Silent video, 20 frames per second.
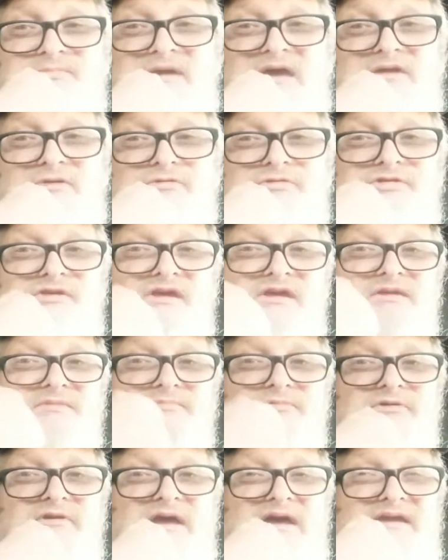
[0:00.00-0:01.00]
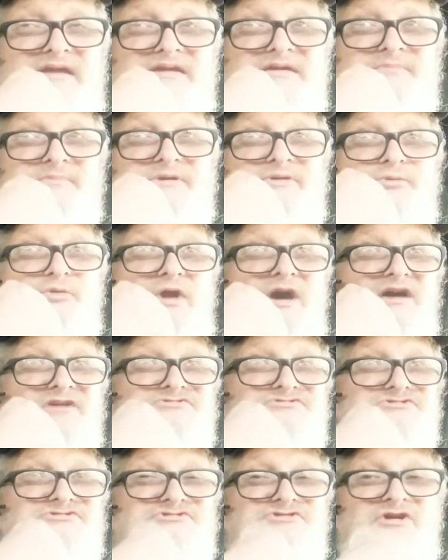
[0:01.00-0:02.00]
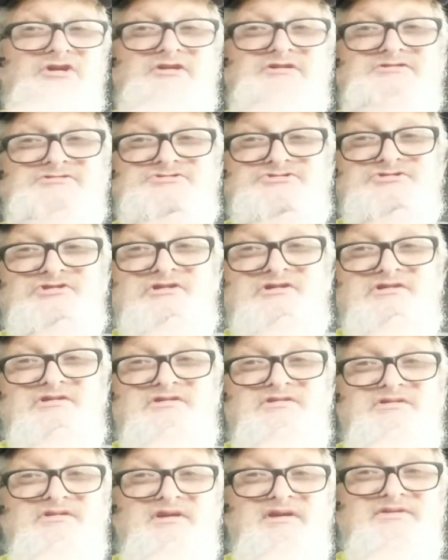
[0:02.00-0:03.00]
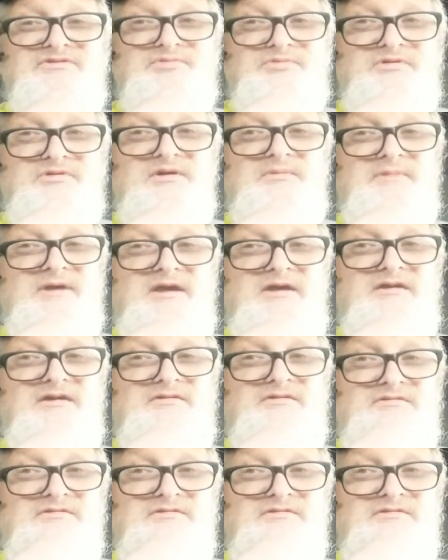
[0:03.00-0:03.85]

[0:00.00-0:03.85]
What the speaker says: me, I don't think, but I am in Rogers, Arkansas. That's where I'm at.